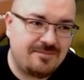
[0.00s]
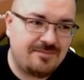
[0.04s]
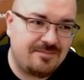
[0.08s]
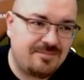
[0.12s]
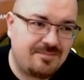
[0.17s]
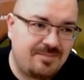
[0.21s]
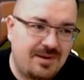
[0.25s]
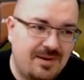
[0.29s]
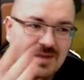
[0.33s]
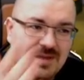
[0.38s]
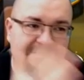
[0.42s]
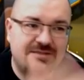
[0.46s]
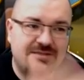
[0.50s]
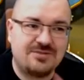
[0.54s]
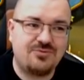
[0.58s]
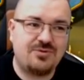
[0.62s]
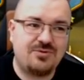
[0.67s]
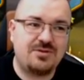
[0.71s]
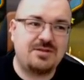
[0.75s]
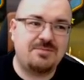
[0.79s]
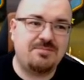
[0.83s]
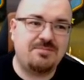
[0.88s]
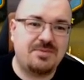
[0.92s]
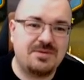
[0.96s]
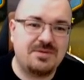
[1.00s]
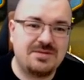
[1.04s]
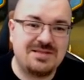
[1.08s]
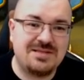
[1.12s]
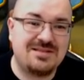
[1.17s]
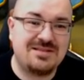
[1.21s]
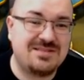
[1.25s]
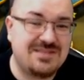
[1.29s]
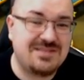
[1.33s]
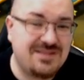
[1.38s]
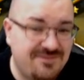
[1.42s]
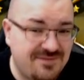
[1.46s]
plus 20%,
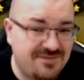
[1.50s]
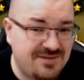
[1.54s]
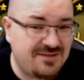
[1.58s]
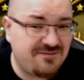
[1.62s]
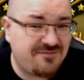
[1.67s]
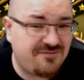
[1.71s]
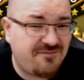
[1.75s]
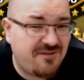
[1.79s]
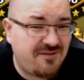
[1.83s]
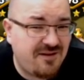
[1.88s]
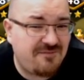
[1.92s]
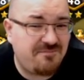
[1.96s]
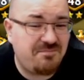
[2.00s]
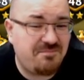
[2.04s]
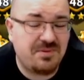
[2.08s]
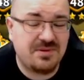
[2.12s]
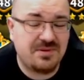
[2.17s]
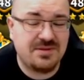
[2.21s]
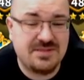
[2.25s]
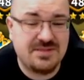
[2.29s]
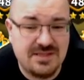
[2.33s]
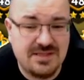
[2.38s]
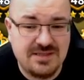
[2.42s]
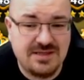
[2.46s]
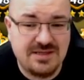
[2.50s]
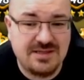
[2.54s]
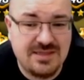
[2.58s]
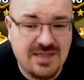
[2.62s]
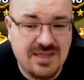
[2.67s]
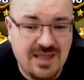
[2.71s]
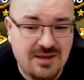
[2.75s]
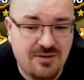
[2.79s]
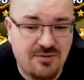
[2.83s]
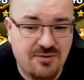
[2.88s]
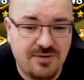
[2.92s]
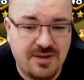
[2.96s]
75%
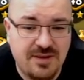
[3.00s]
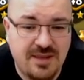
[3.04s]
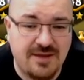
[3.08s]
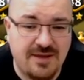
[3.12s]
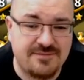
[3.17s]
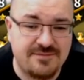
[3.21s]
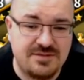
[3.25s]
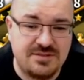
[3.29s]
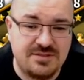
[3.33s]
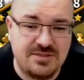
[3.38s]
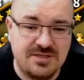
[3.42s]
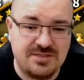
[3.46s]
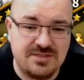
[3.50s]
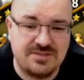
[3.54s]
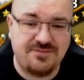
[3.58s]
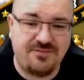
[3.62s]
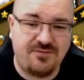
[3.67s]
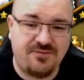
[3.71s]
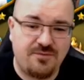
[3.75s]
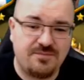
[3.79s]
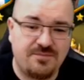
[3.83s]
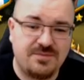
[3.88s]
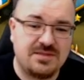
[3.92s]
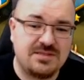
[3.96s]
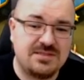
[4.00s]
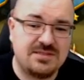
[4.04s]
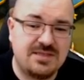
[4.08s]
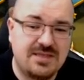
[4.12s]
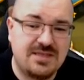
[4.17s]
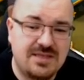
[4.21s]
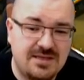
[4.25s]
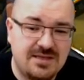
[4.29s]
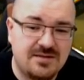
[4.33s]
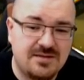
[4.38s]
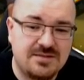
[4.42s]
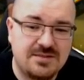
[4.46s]
attack on caps just from the
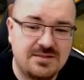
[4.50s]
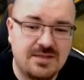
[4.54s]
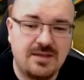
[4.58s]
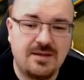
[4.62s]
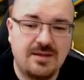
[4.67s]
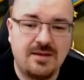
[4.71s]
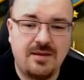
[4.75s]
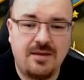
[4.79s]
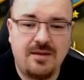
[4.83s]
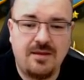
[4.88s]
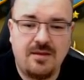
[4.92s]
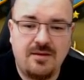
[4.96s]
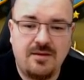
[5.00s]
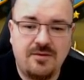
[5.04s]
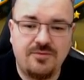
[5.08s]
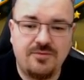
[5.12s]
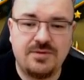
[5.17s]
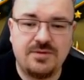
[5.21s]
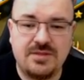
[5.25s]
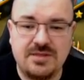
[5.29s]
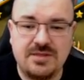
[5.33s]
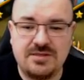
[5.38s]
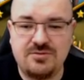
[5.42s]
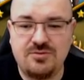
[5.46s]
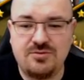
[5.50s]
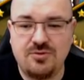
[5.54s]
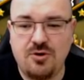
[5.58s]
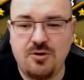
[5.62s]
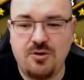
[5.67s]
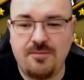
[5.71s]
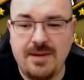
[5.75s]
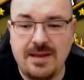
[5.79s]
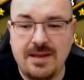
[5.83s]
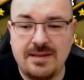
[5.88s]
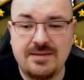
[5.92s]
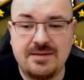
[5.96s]
skills with these two
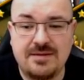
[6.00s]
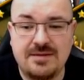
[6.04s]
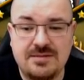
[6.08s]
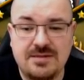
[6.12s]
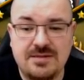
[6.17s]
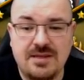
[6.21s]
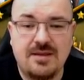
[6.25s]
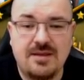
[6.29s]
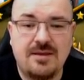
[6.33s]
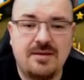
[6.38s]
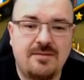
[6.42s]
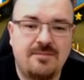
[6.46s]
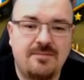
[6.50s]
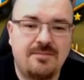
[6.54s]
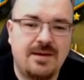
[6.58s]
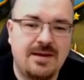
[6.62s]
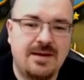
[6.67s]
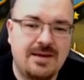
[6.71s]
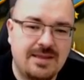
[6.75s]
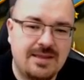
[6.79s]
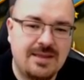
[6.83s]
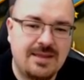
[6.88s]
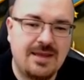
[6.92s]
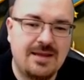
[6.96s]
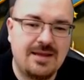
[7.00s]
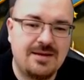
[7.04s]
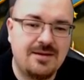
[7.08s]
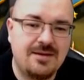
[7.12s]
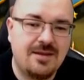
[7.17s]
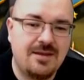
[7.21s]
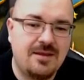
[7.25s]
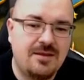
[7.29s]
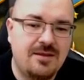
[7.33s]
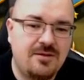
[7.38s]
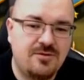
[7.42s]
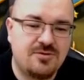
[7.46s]
commanders. But again,
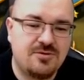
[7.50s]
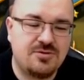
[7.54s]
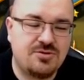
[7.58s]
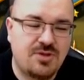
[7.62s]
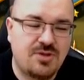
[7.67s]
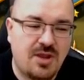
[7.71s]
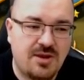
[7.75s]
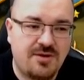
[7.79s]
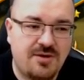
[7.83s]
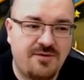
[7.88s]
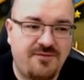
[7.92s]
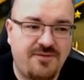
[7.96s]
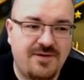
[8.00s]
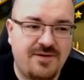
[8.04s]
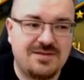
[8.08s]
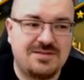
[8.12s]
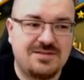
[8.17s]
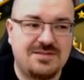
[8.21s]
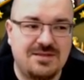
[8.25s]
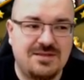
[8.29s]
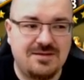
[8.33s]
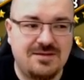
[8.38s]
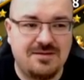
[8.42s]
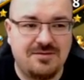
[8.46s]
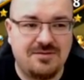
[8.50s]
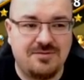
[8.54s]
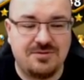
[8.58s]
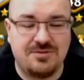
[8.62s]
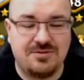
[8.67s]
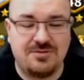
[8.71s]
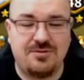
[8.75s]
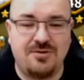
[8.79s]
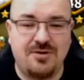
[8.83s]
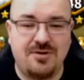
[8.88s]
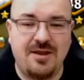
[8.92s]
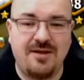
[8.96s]
you're sacrificing because you
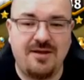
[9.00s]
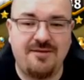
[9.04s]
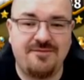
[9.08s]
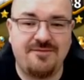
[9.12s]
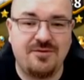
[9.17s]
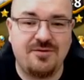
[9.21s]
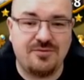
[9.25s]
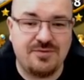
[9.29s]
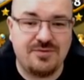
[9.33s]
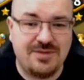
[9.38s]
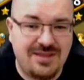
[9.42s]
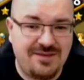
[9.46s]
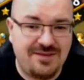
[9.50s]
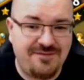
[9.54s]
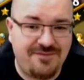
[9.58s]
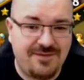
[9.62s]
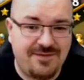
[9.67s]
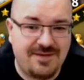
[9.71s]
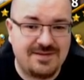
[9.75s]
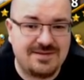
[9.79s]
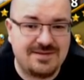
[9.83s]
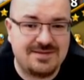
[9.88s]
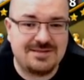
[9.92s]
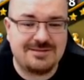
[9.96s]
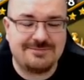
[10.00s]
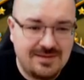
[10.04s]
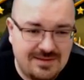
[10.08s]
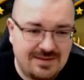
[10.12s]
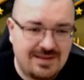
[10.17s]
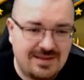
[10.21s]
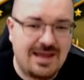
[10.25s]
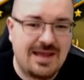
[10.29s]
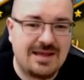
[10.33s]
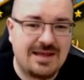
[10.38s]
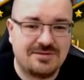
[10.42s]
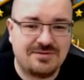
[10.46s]
don't have no defense.
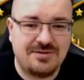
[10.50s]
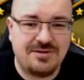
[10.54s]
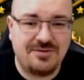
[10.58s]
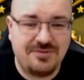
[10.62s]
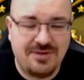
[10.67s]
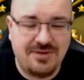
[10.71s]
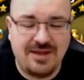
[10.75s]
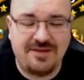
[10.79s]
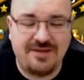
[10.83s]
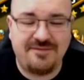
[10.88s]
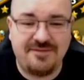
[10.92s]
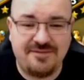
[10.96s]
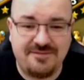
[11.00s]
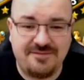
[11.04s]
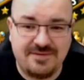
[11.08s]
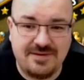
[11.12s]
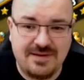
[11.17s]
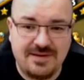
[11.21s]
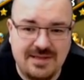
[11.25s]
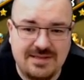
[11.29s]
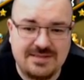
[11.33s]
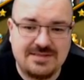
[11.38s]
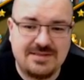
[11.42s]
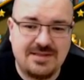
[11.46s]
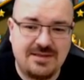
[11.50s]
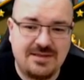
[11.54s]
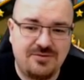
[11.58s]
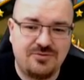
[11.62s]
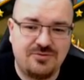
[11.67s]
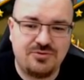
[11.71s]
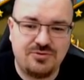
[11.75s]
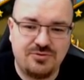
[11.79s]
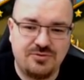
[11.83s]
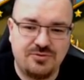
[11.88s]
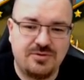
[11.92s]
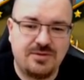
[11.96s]
Actually, you have even less than you
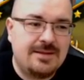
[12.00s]
should.